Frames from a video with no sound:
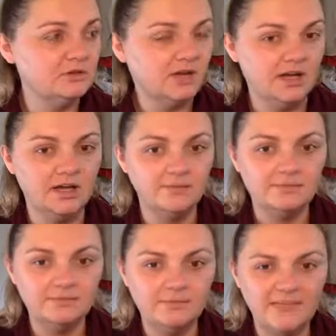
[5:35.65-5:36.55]

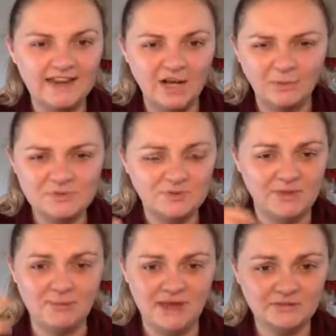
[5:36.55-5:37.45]
that helps with
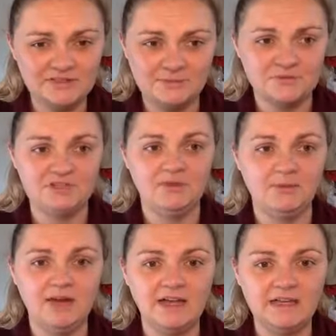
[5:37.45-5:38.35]
my pain receptors in my
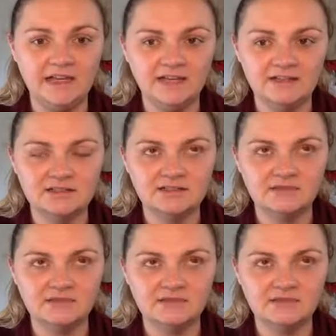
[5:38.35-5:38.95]
body, and